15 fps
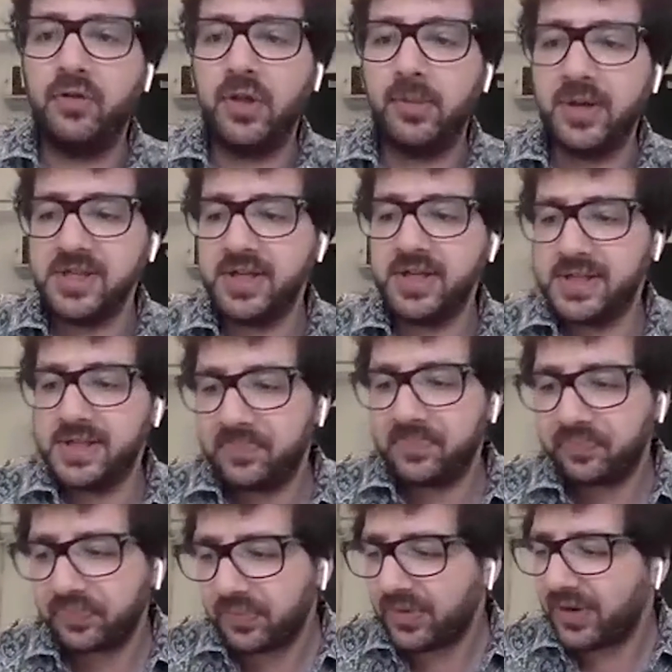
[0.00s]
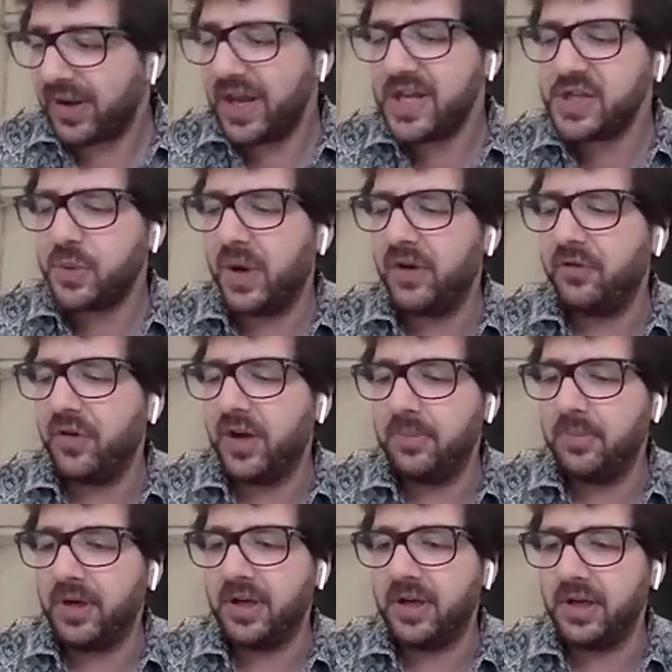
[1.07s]
for the business. It's quite funny
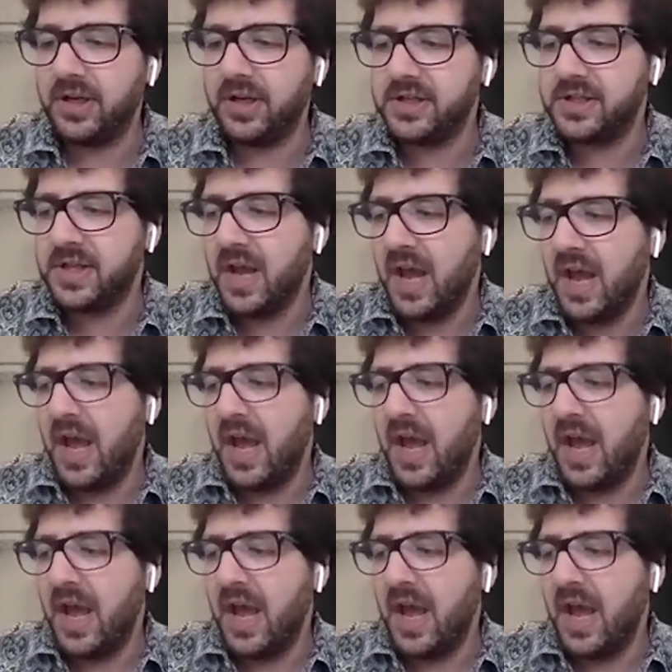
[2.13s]
because